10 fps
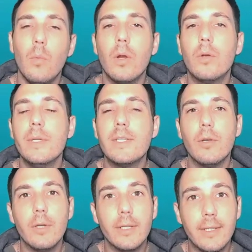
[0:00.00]
with
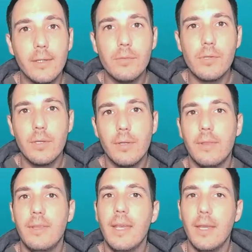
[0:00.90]
Cocoa Touch,
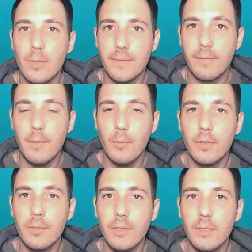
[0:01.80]
the iOS
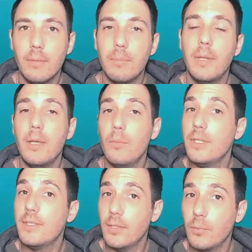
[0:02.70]
framework, play with
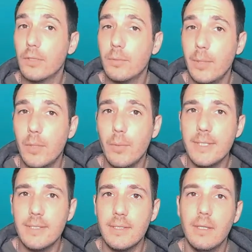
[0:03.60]
network
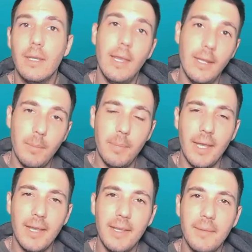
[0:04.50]
requests, an
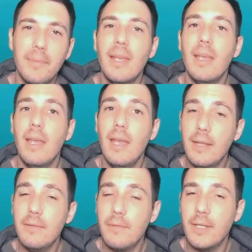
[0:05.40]
API,
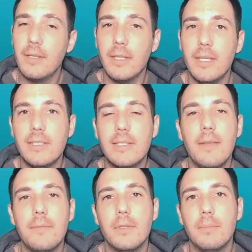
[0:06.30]
and finally save
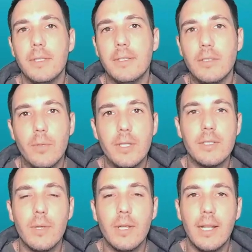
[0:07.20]
some data to an
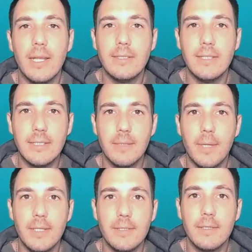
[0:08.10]
SQLite
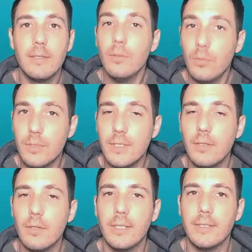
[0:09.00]
database using
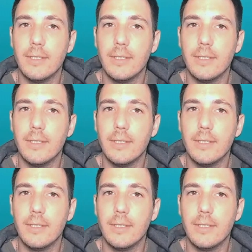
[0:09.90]
Core Data.